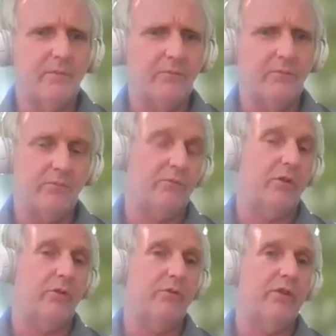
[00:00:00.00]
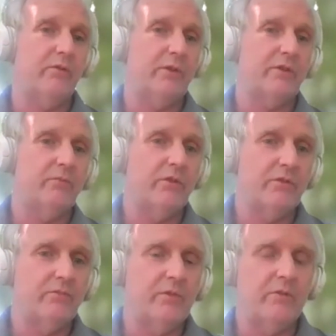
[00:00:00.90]
include
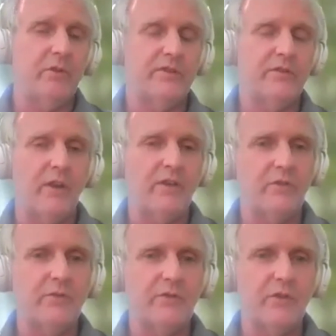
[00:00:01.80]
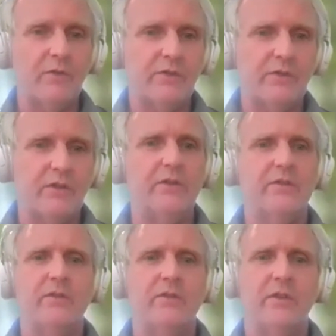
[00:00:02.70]
the restoration of
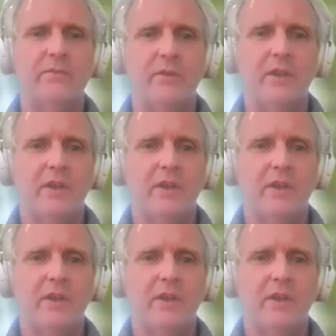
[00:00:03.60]
services and